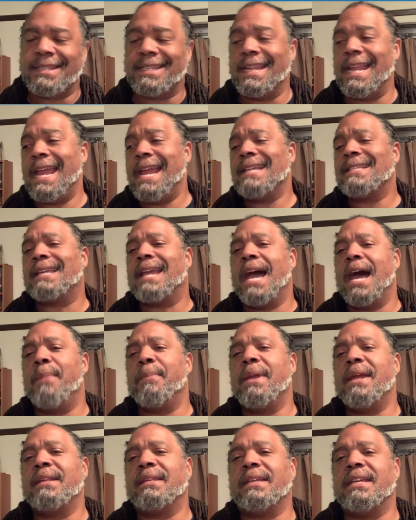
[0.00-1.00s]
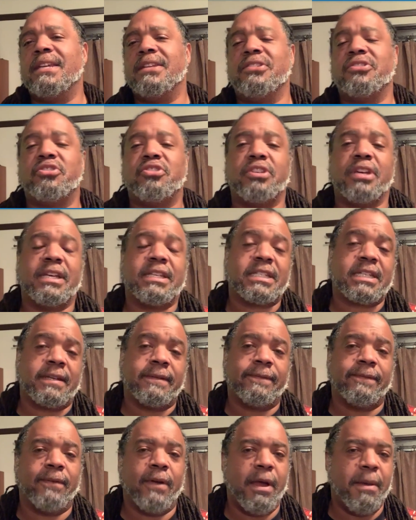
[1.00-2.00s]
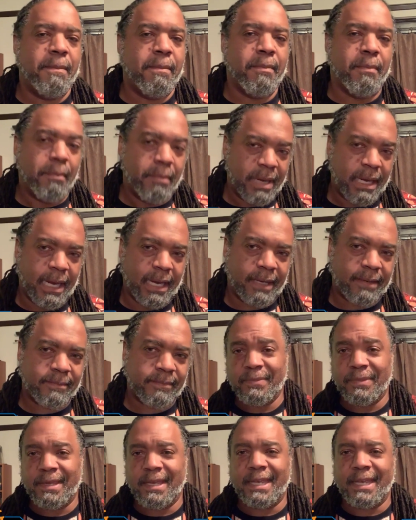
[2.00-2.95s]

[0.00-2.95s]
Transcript: Today's comment is just from me.